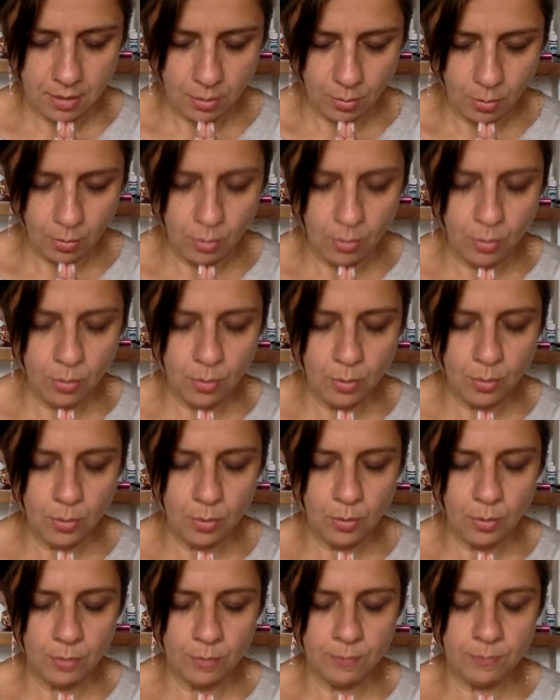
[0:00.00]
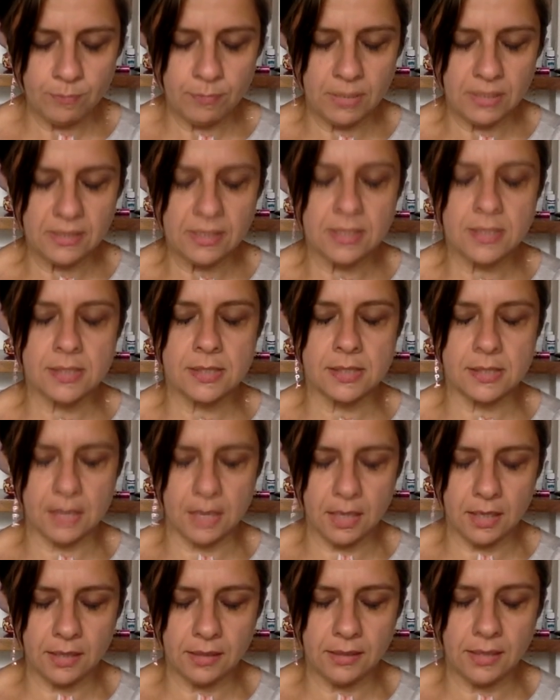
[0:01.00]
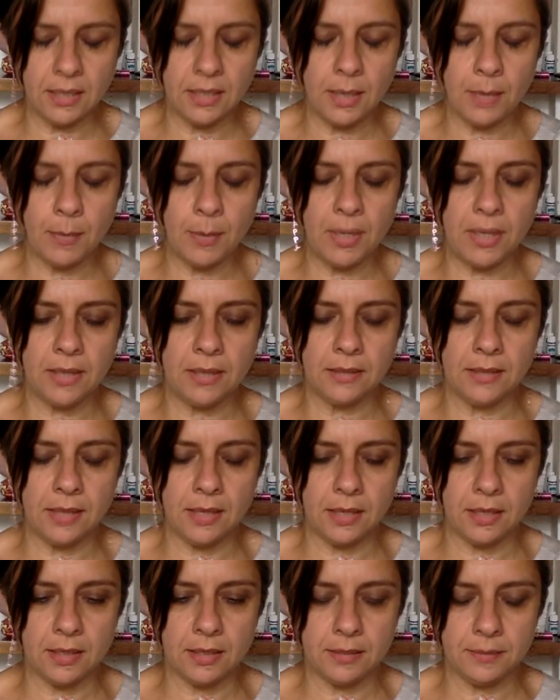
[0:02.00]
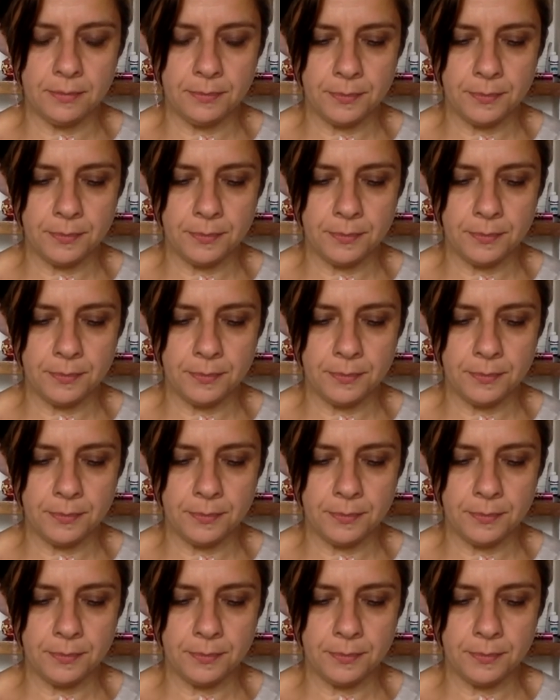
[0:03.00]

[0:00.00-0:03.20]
Om Mata Sadhana Padaha